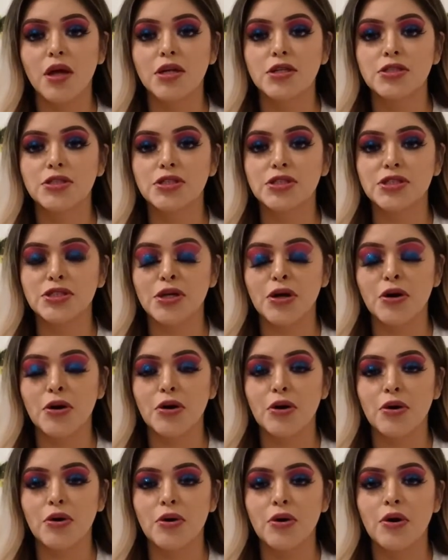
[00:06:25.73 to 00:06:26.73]

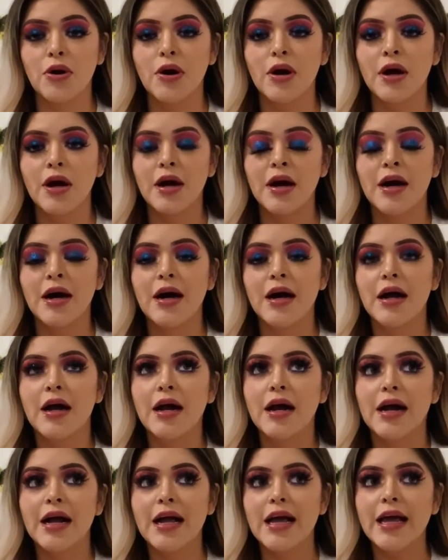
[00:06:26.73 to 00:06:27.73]
So
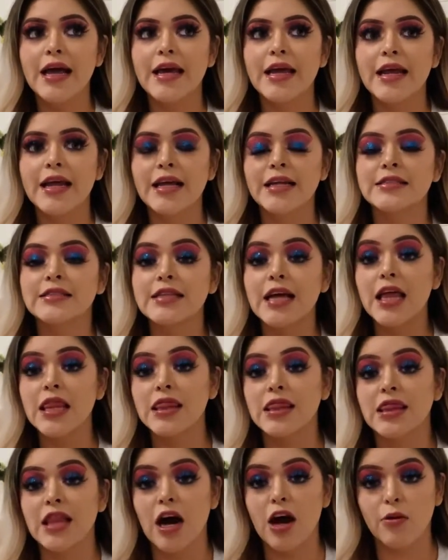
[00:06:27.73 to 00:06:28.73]
it is a
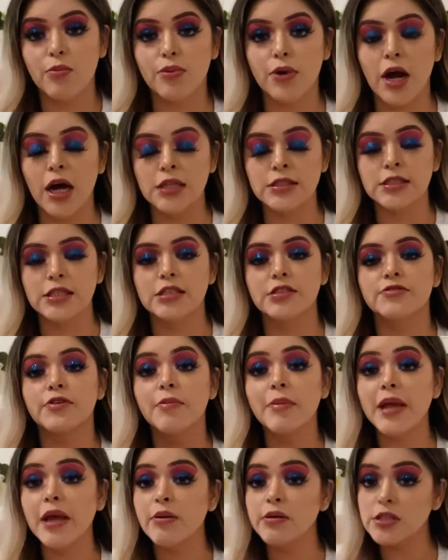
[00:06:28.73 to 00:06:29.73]
long process. For
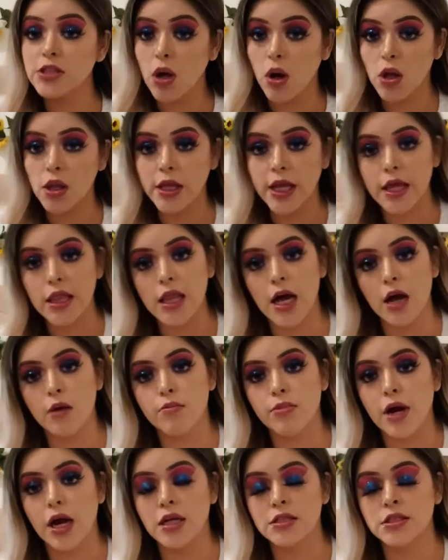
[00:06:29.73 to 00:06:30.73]
me, it was only a long
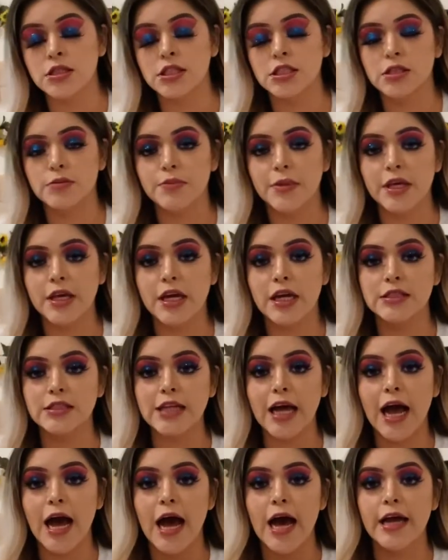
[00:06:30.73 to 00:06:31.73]
process because
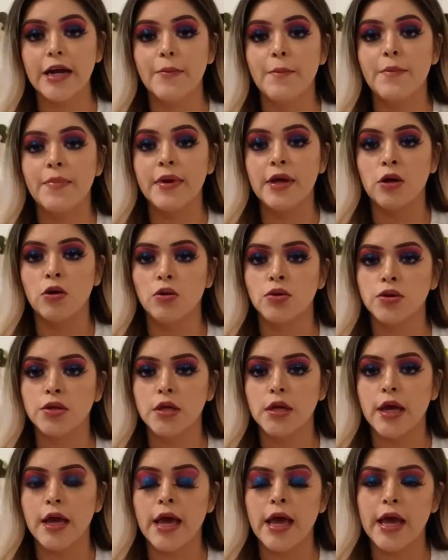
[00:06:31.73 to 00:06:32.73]
I had to build
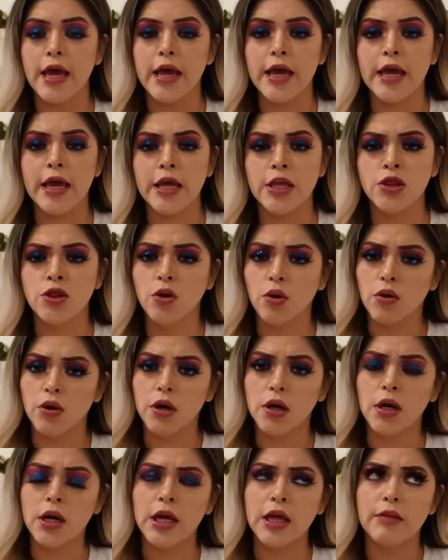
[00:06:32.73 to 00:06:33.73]
a
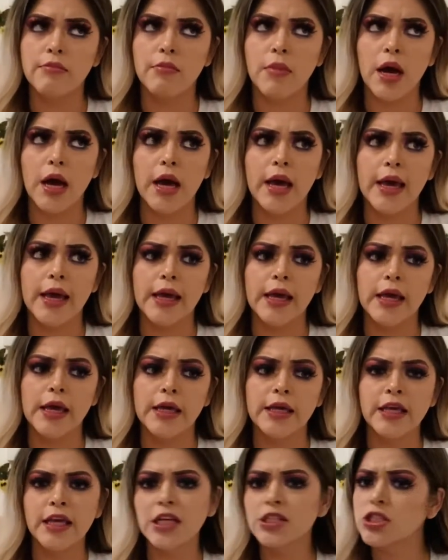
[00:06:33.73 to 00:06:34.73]
door in my
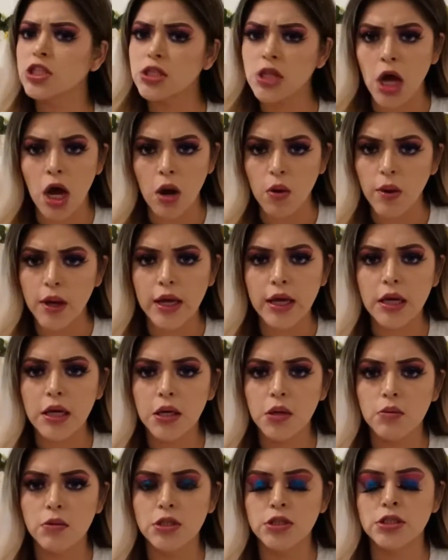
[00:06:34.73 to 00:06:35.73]
kitchen hallway,
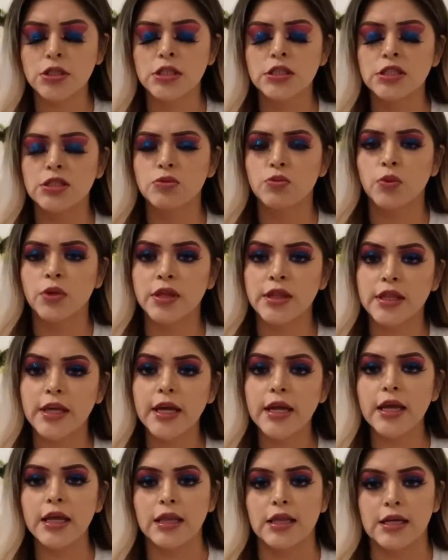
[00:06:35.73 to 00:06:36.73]
which is
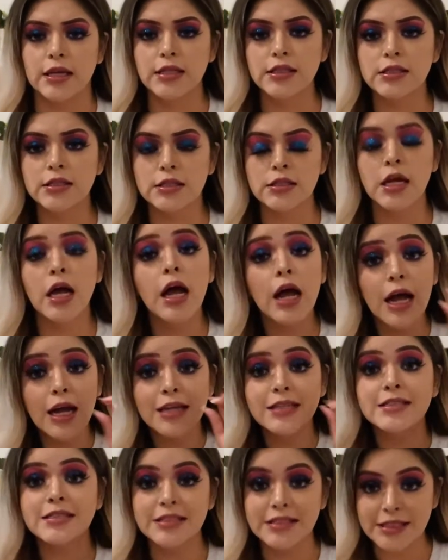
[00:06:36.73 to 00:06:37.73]
ridiculous.
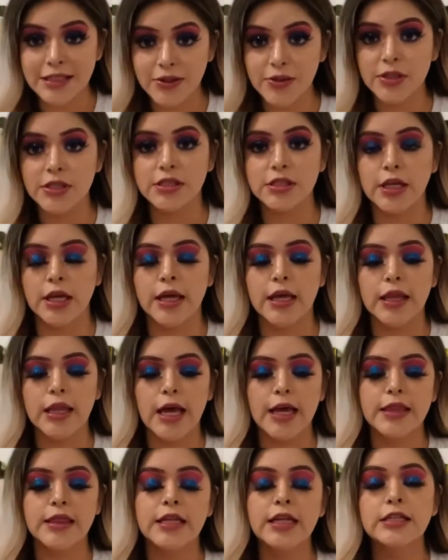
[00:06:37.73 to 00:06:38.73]
Seriously,
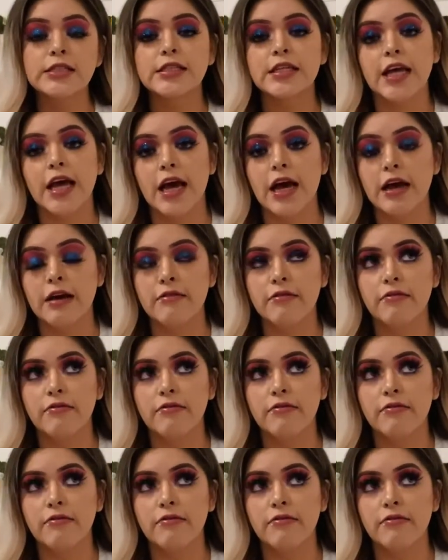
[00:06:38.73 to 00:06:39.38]
like DCF,